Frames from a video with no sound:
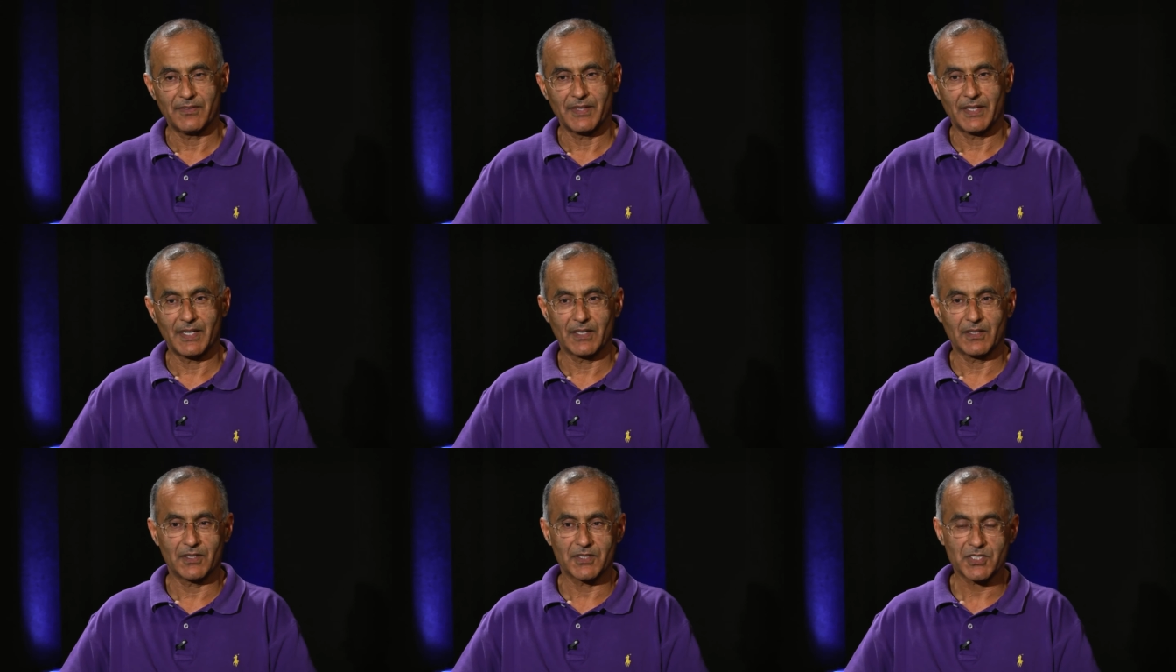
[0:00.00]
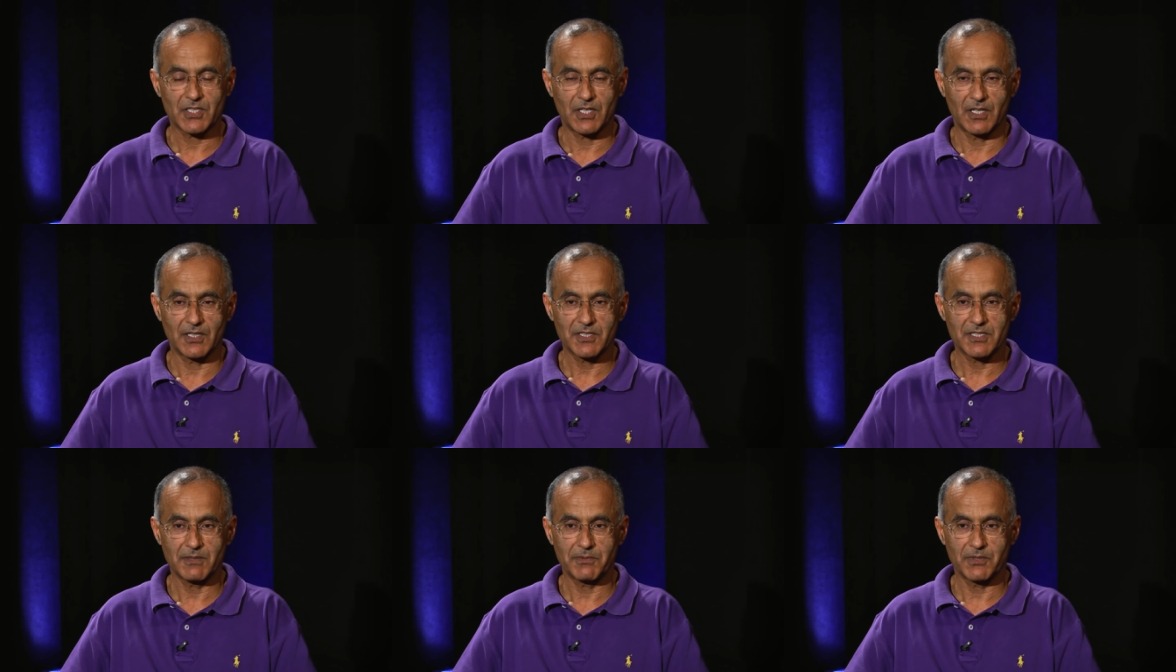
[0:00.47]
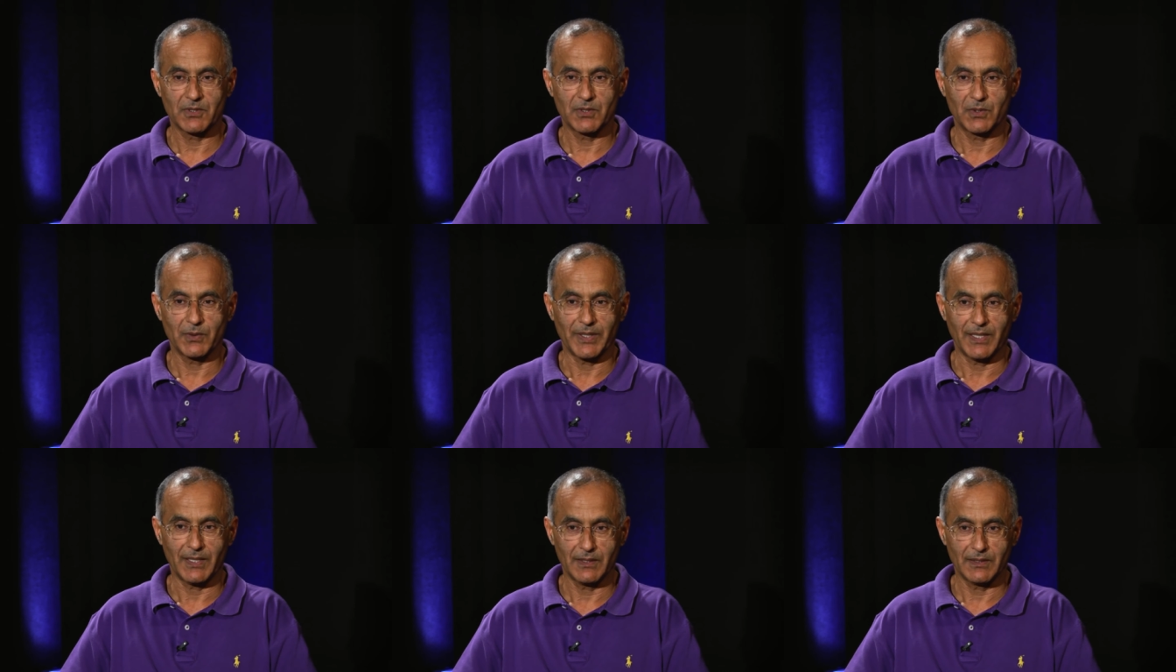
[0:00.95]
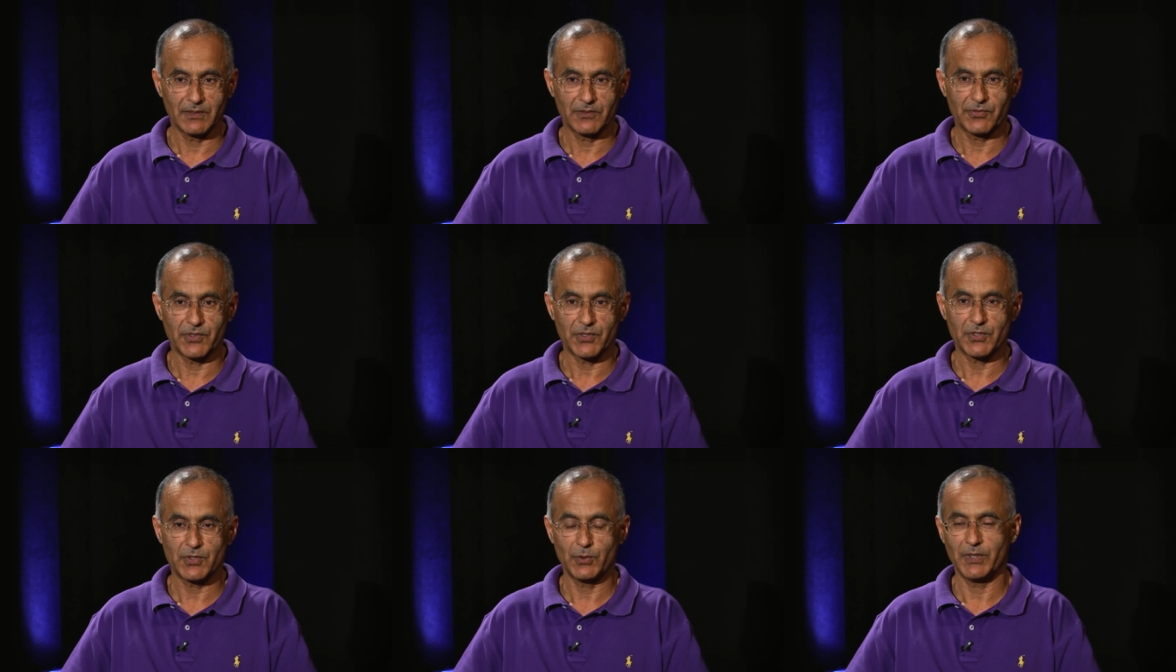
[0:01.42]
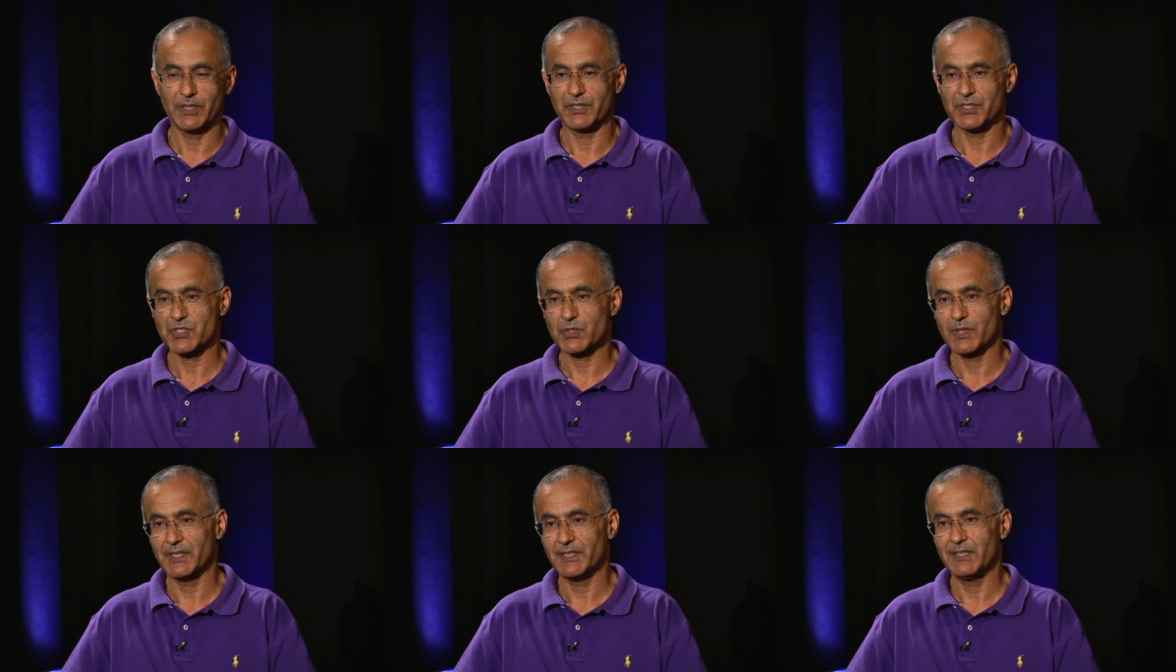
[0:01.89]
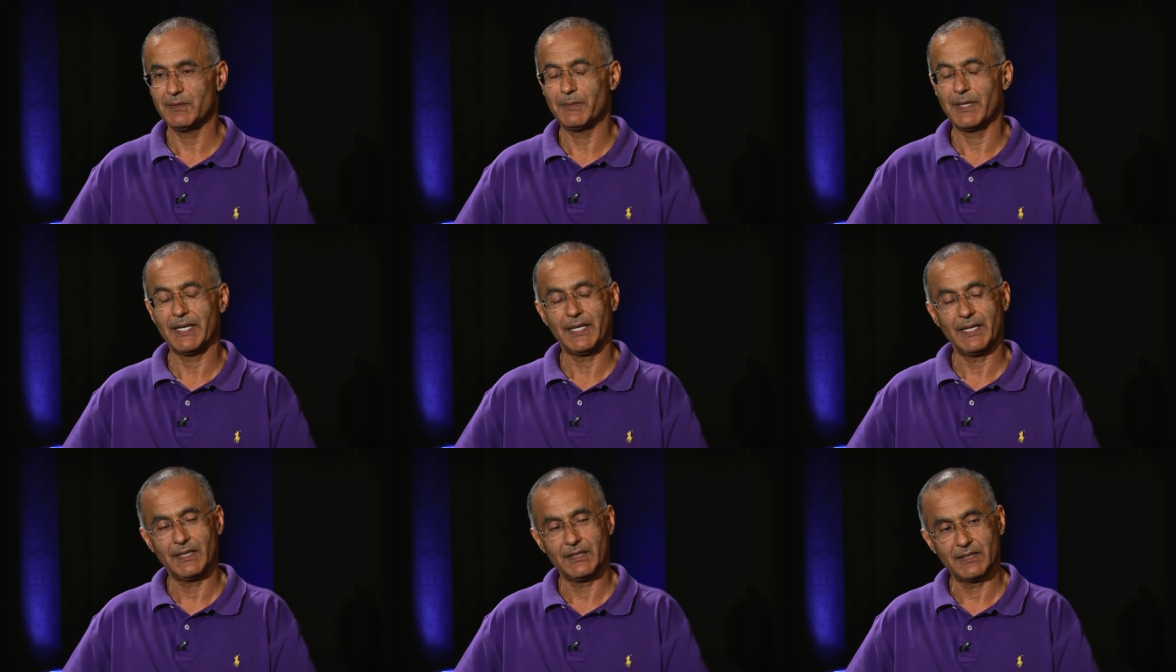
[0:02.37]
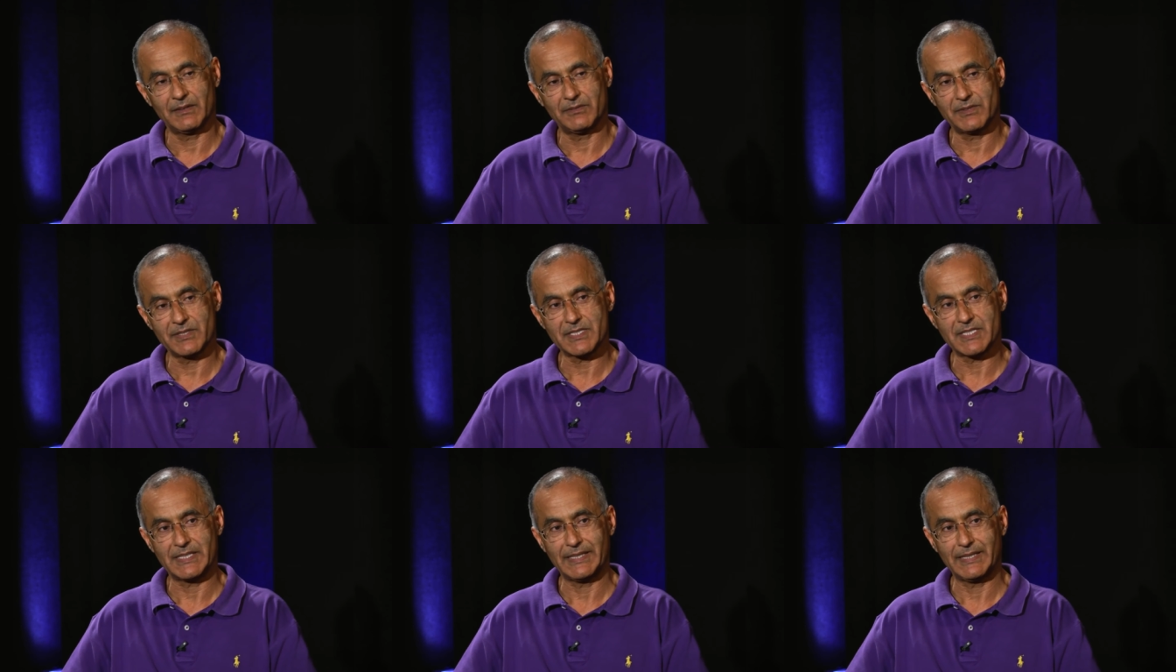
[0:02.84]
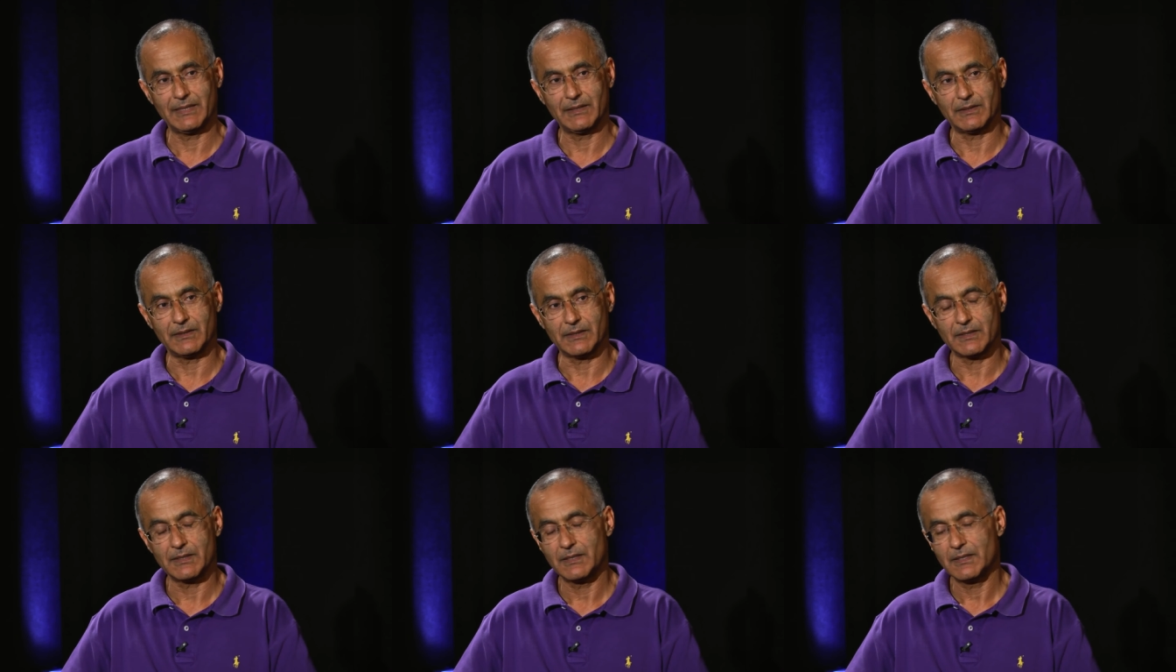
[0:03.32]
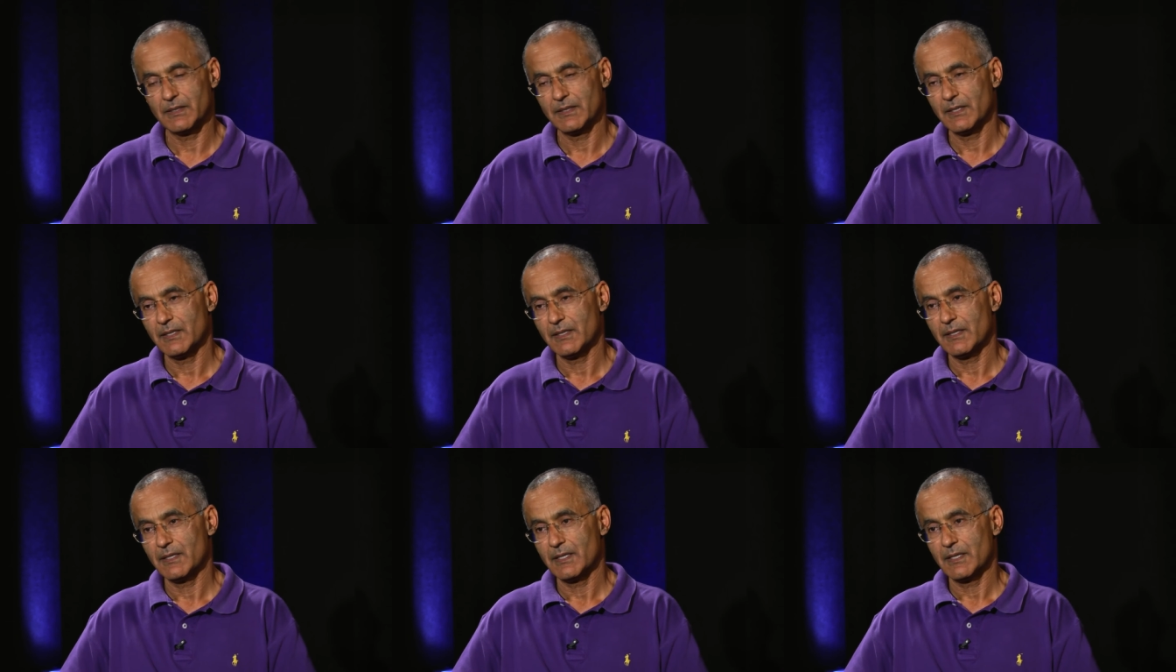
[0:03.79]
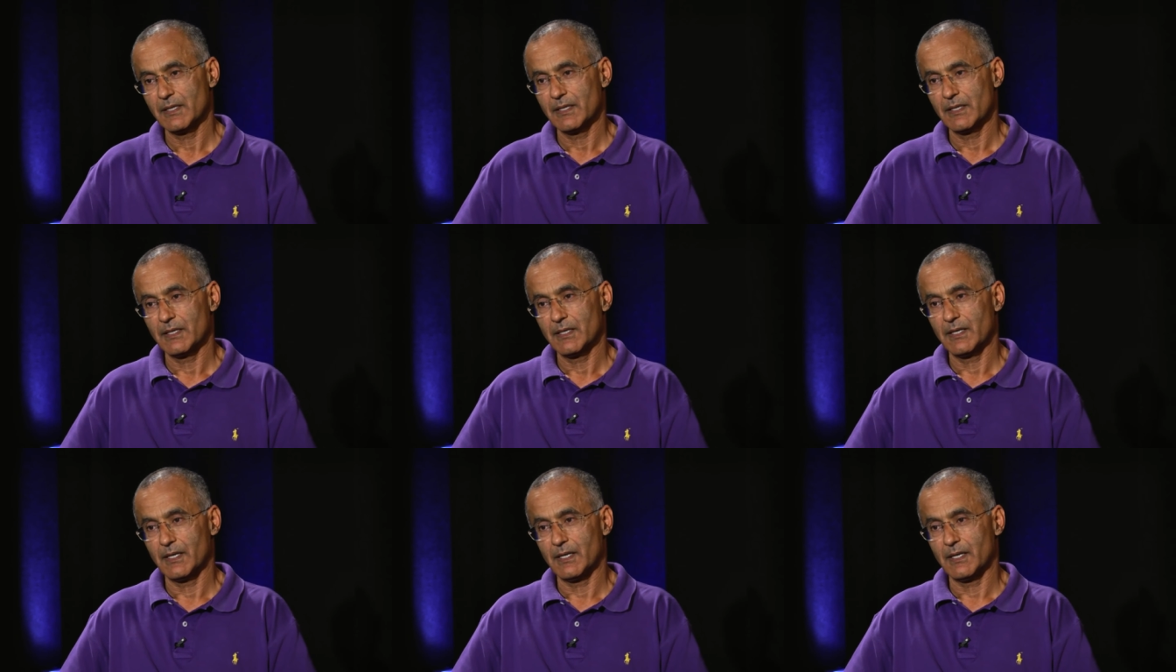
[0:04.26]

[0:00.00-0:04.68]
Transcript: and then I got a scholarship to go to England for two years. So I did my A levels in England. Which school?